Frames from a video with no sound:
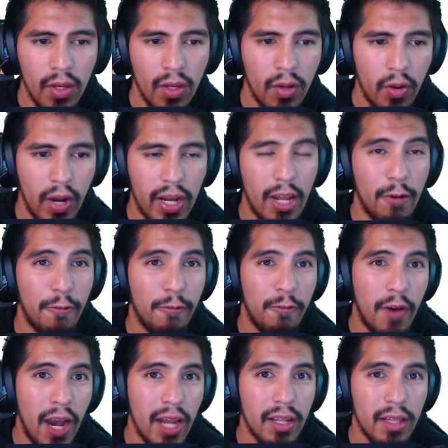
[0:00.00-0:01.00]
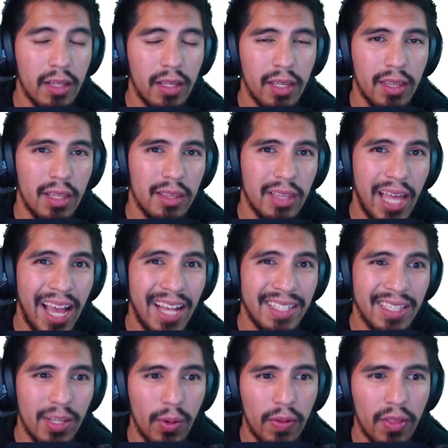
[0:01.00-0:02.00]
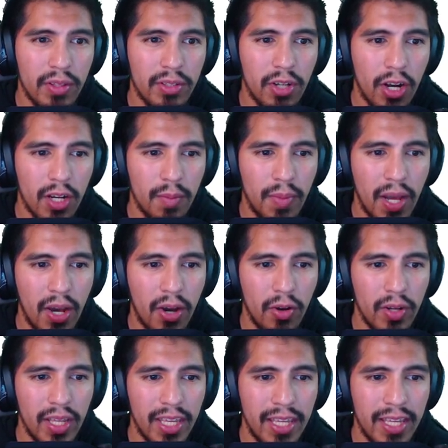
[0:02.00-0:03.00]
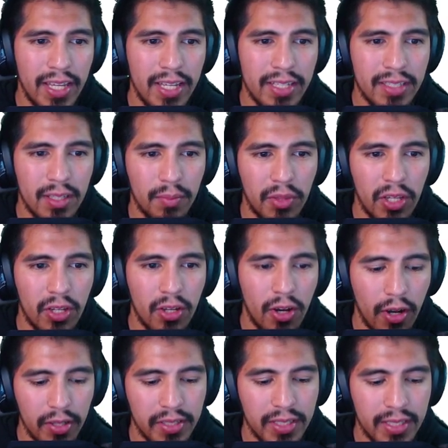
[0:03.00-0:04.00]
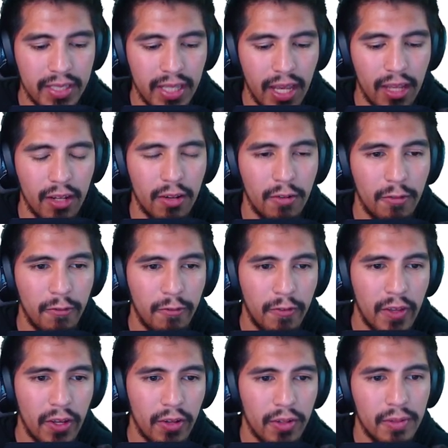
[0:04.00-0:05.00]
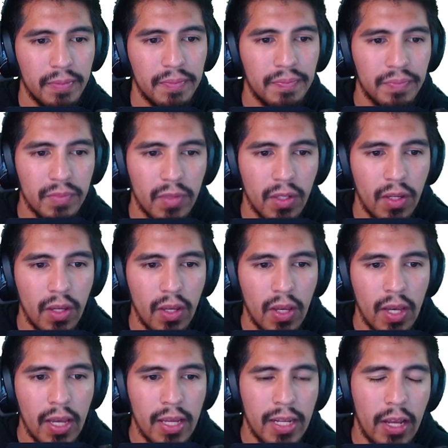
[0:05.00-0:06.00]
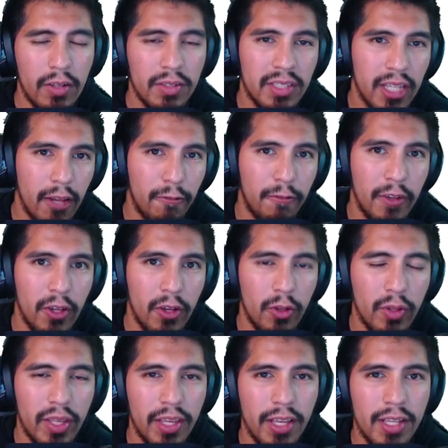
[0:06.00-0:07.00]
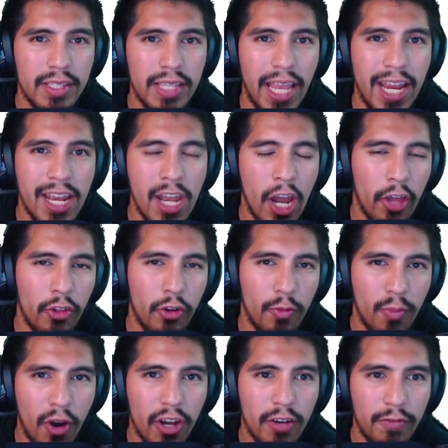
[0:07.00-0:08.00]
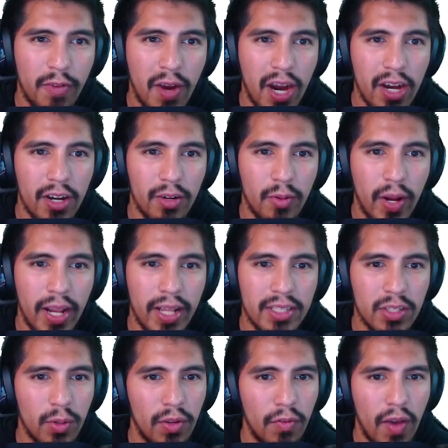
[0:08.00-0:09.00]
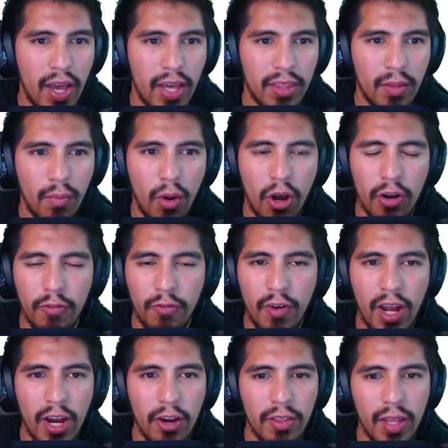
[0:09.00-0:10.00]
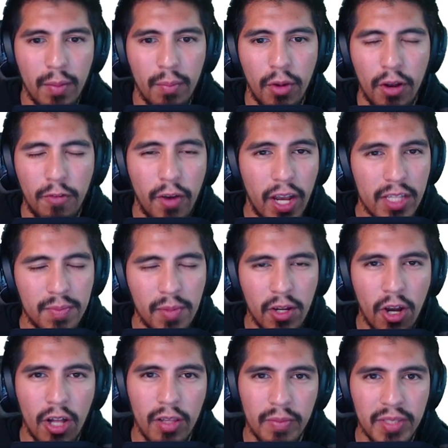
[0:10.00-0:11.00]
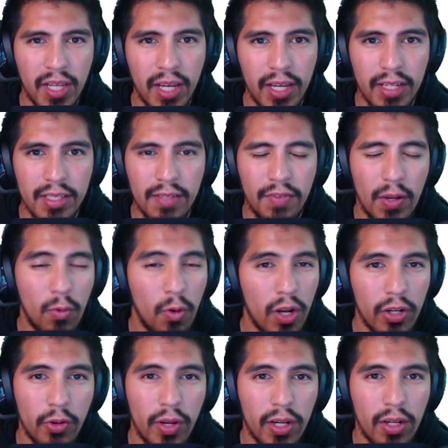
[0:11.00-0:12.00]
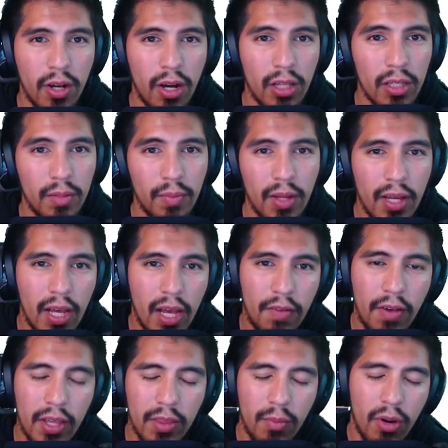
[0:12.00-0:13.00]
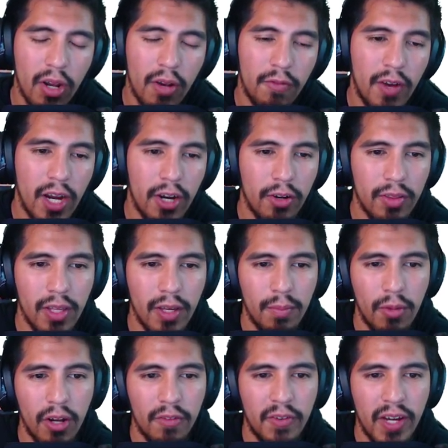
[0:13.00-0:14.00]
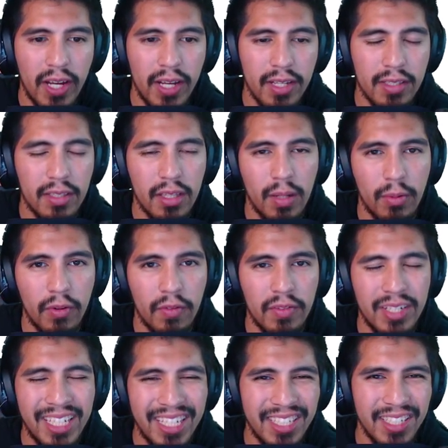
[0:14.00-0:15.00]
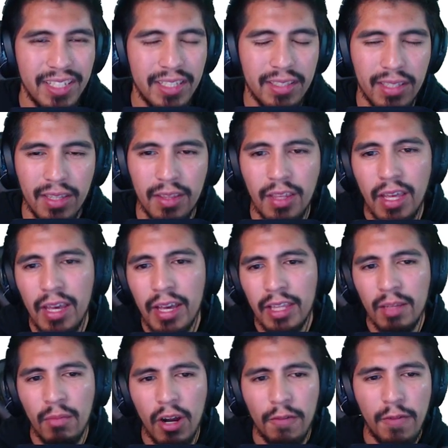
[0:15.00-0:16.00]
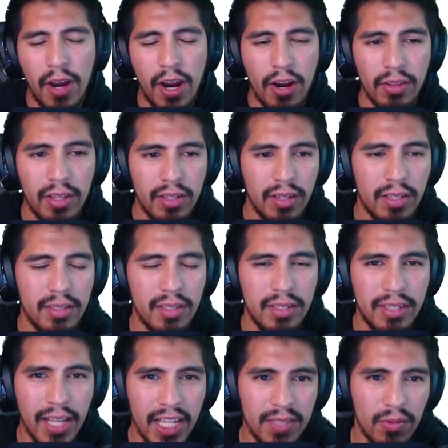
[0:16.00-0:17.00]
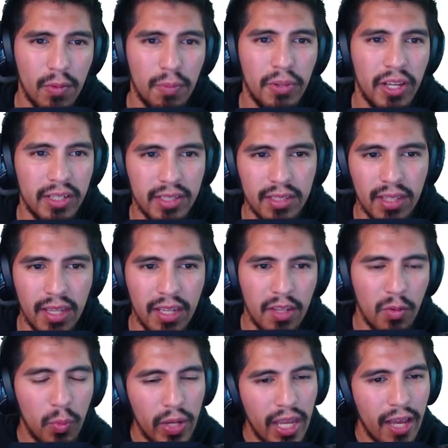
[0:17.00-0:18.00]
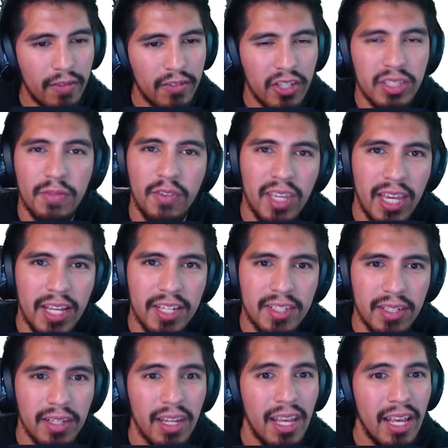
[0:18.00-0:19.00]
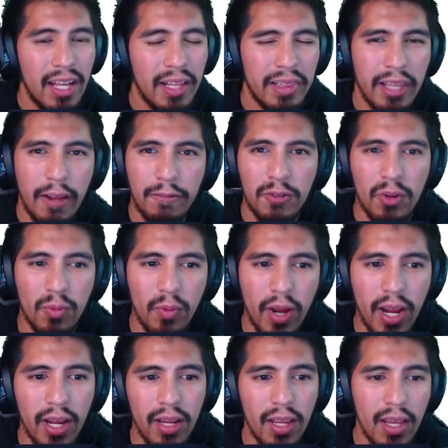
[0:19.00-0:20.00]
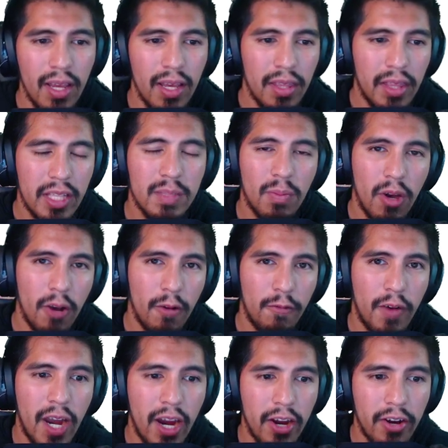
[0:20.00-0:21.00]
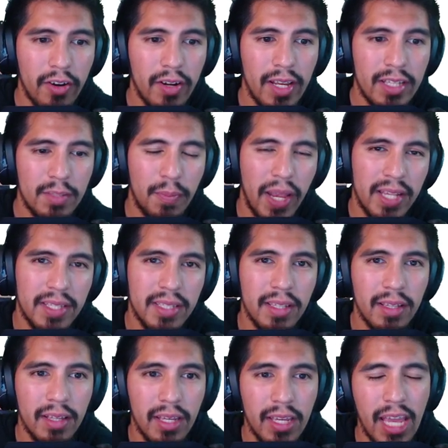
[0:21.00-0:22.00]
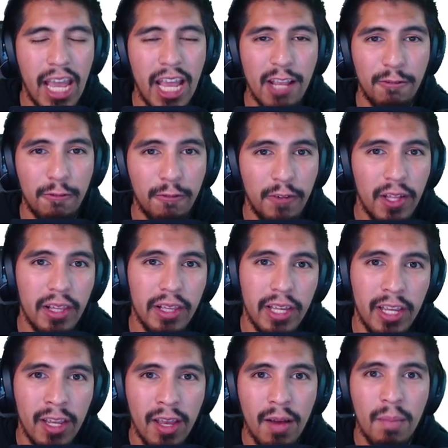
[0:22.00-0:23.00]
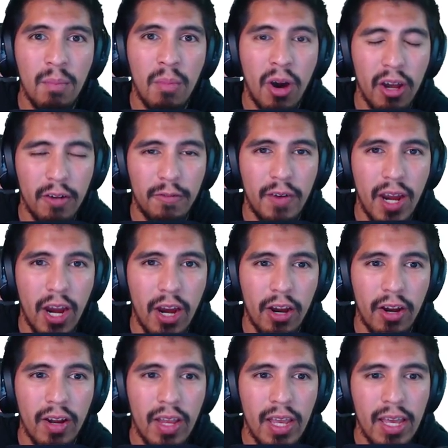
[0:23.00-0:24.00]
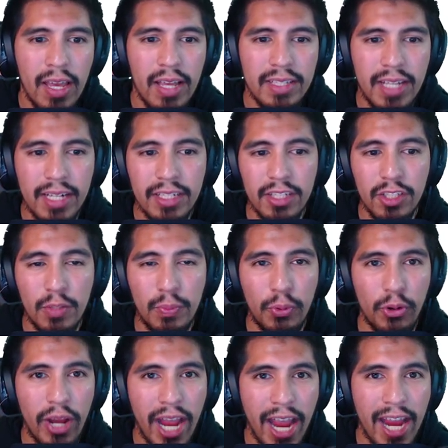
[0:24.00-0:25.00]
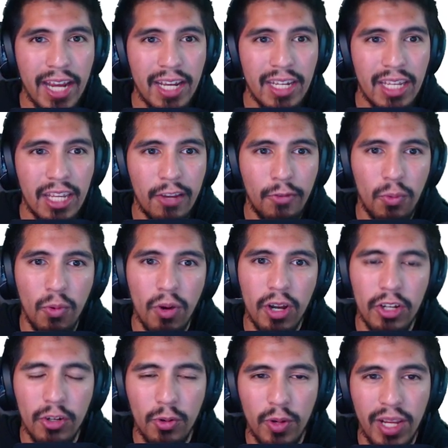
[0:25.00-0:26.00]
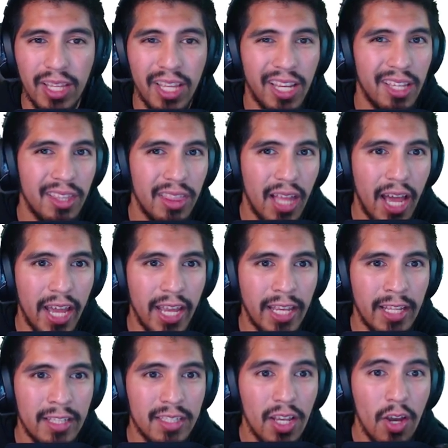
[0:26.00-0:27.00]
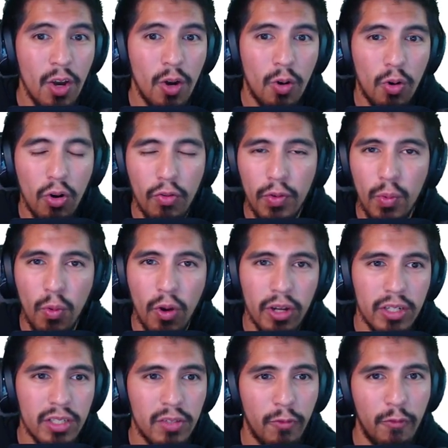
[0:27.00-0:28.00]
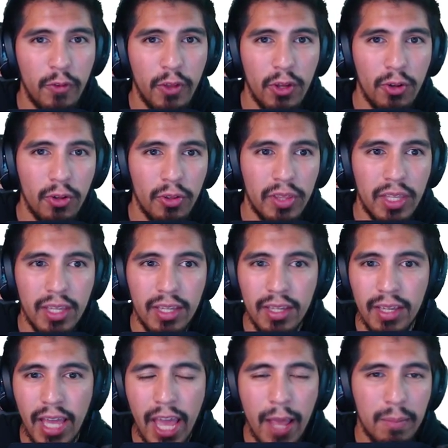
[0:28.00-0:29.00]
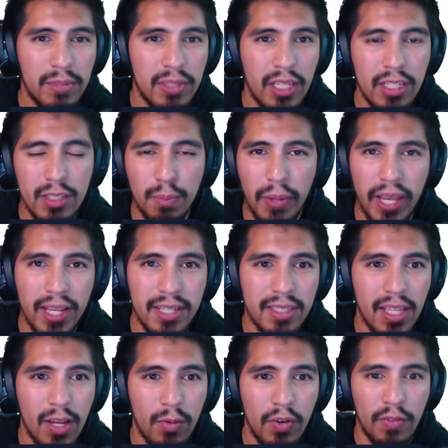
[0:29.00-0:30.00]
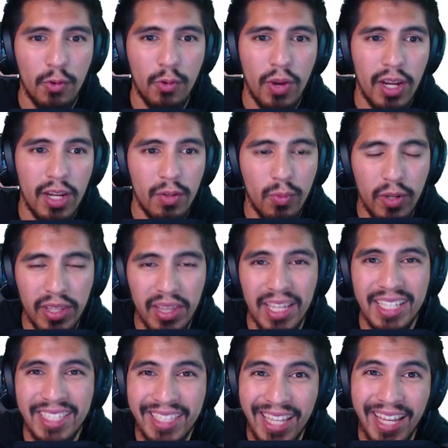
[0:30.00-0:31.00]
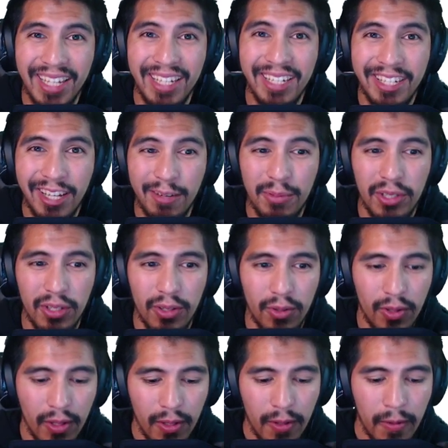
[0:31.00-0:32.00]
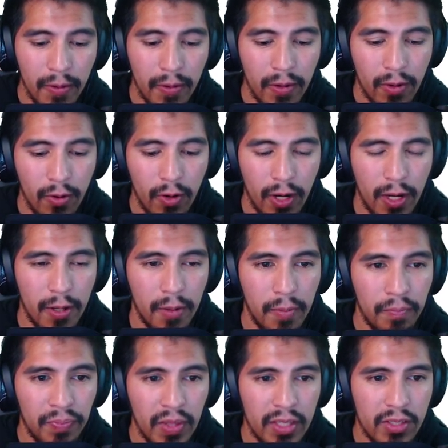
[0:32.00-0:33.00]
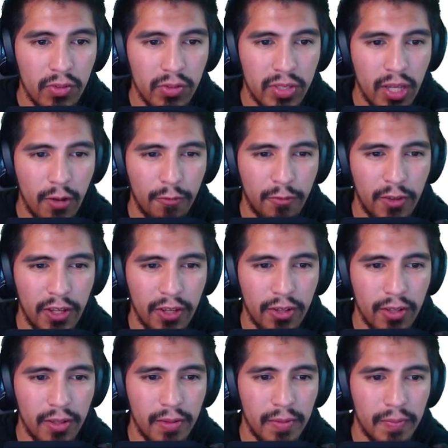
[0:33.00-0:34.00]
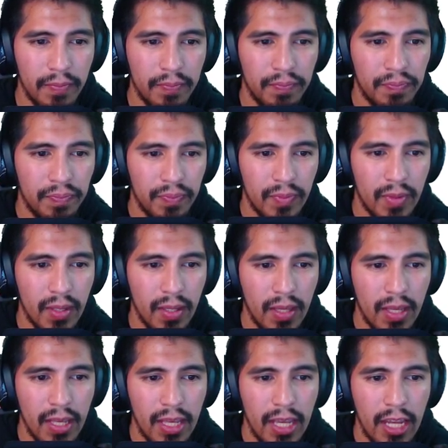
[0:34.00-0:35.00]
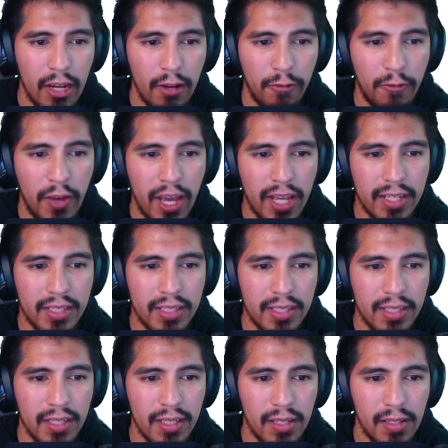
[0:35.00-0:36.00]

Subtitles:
All right, now finally, the last thing we have to talk about is something called set fill. Now set fill is another modifier, right? So we've had the modifier that modifies my column size if I want to create a column. I've had the modifier that modifies the number of digits and the modifier that does the decimal places. And we have justification, left or right. This modifier is basically a filling modifier. It's actually super handy if we want to create like lines or if you want to just fill the empty space that we've created with set W, all right? So set fill, it affects